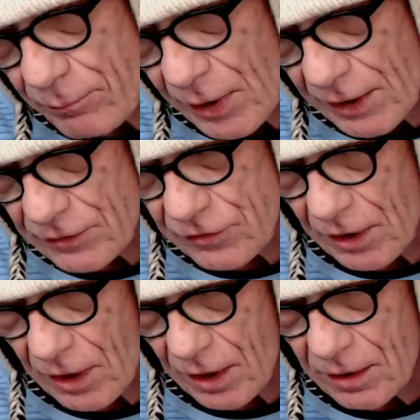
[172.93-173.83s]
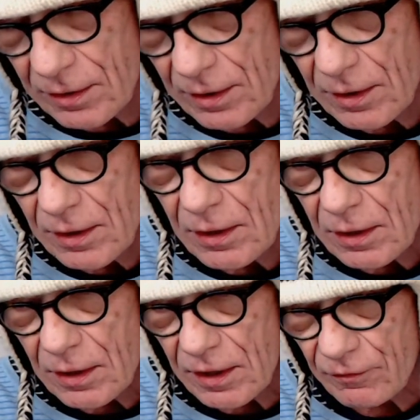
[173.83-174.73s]
but uh,
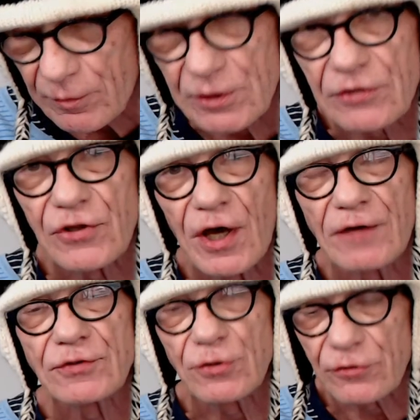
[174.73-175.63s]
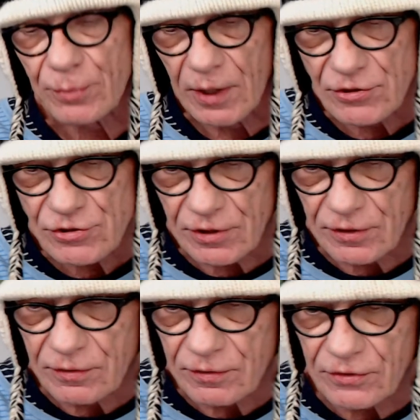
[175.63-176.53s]
I have a really soft toothbrush,
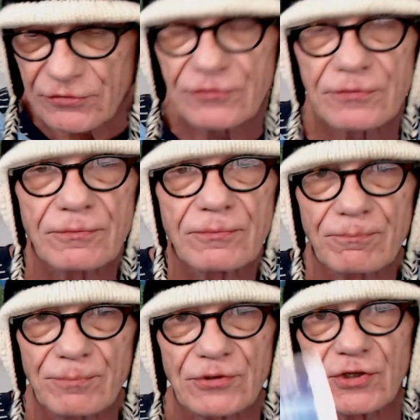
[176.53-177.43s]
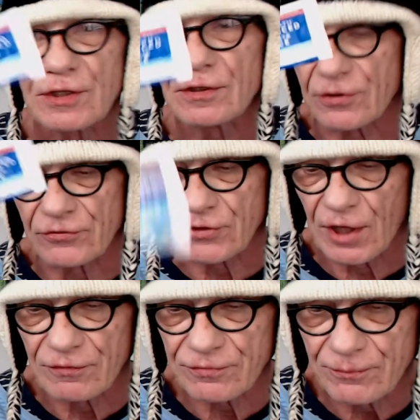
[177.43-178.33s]
and this particular
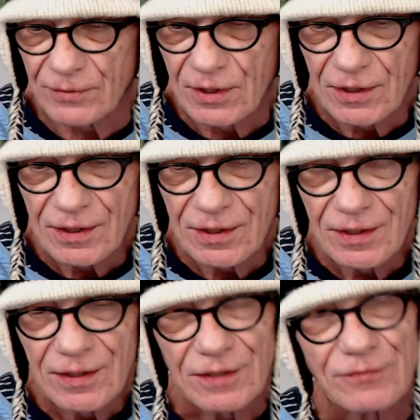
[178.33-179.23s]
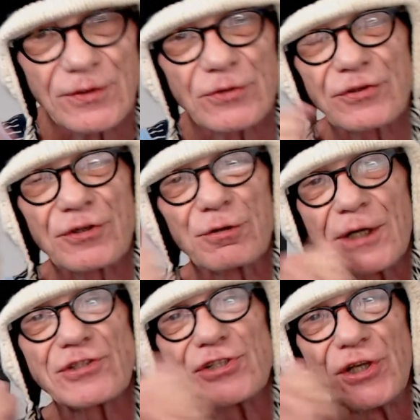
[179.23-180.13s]
stuff it feels
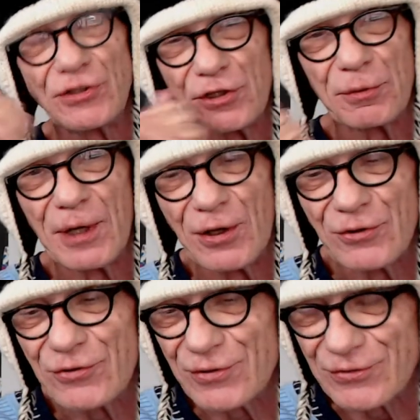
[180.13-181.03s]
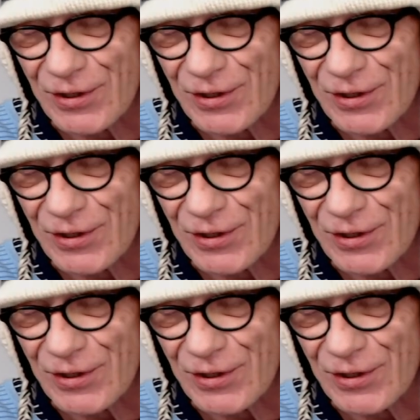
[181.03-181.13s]
crunchy in your mouth. It's